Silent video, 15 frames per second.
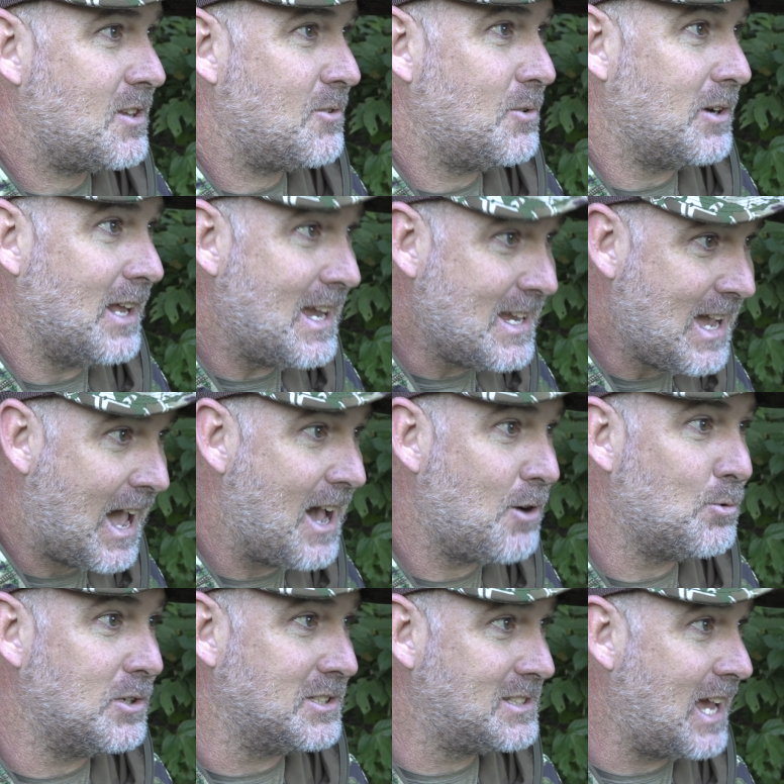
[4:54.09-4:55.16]
When that coyote
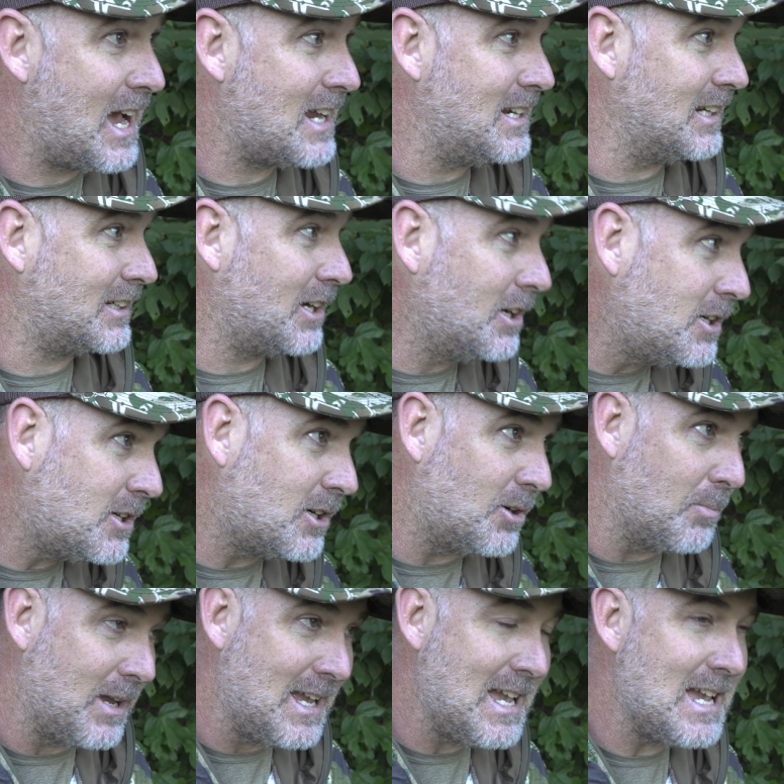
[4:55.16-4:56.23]
decided to come,
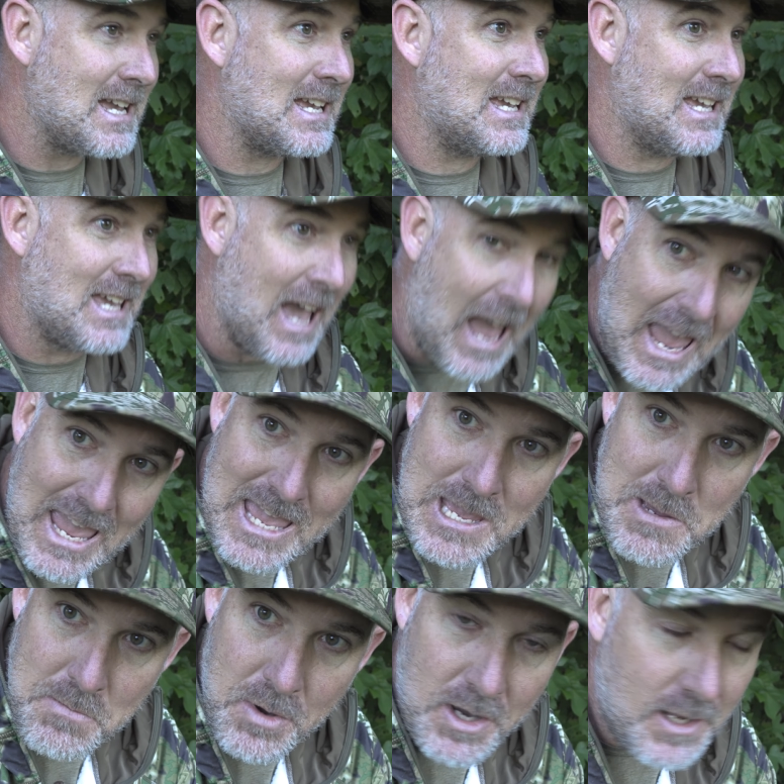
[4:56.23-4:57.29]
it
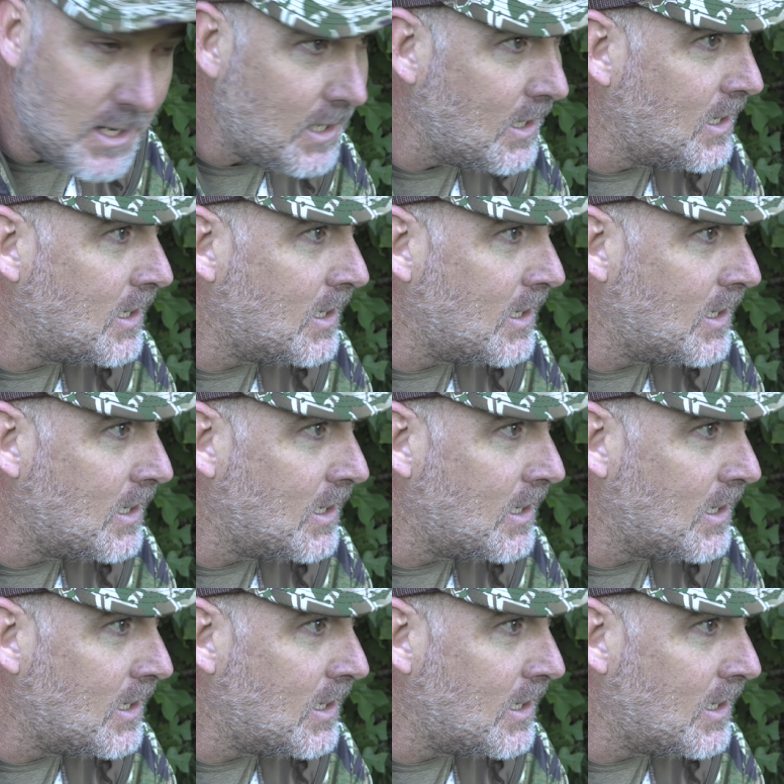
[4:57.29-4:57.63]
came, buddy.